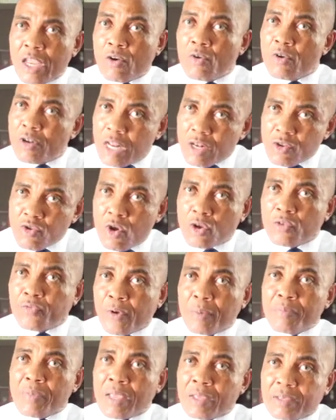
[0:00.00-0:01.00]
including those
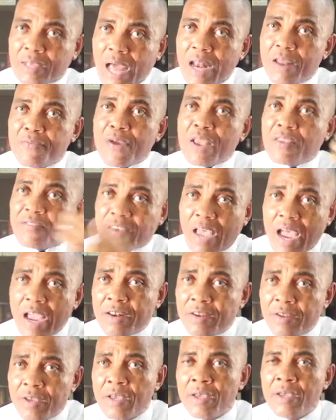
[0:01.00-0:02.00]
from the caliphate
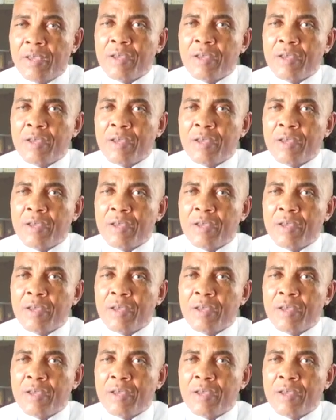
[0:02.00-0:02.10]
side.